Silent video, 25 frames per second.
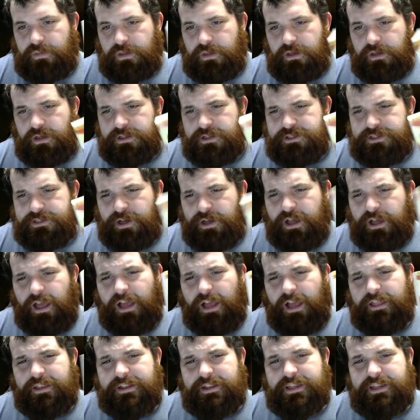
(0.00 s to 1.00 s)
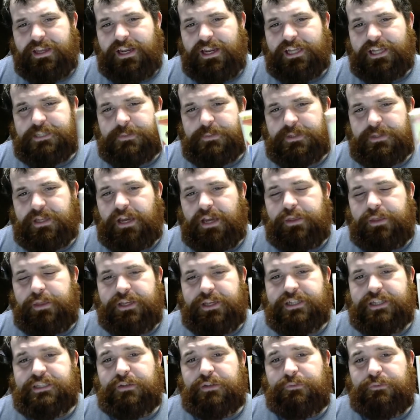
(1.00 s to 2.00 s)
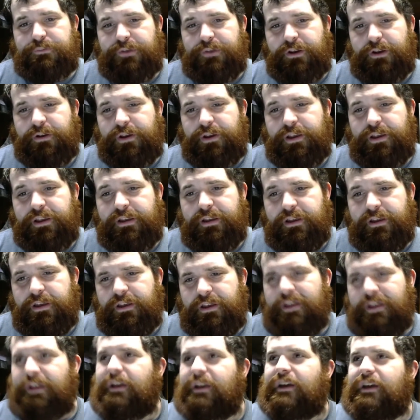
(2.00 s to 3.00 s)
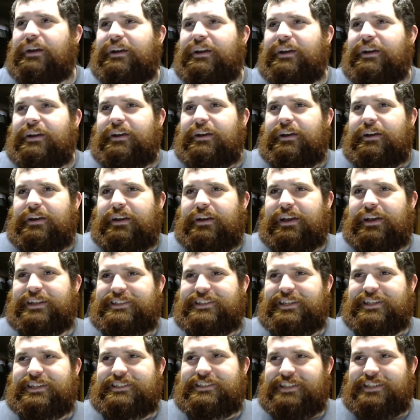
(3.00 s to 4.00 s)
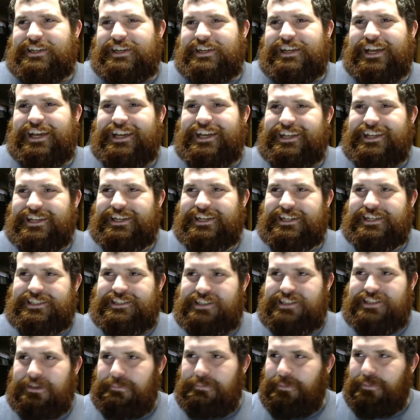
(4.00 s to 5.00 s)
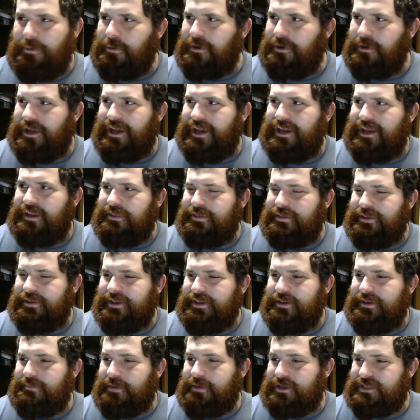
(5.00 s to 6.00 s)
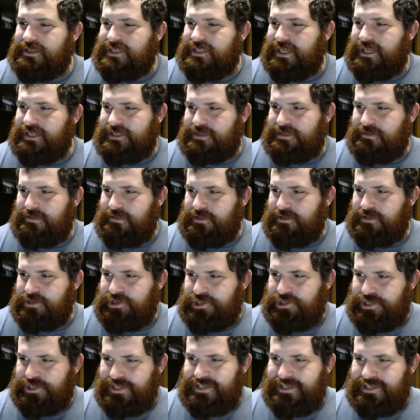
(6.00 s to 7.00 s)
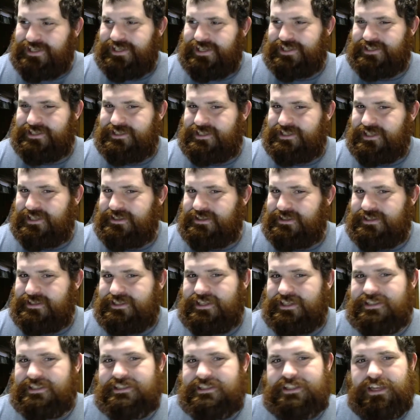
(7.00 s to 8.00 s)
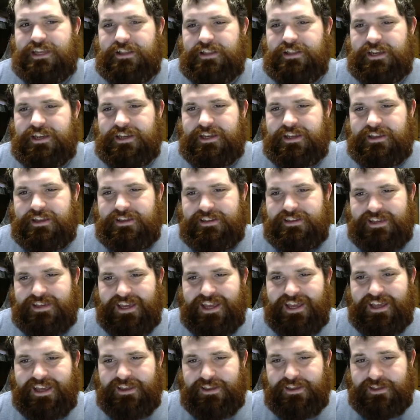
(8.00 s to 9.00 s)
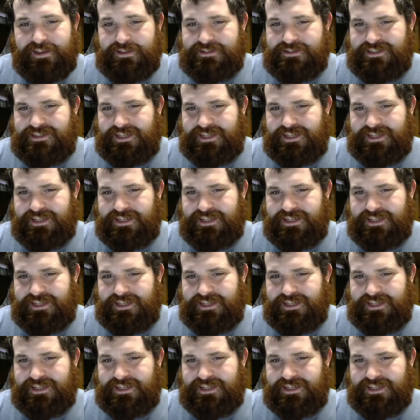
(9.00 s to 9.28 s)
So I like that aspect. I think it's a very it's like a simple kind of thing, but it's genius in the sense that like, yeah, he's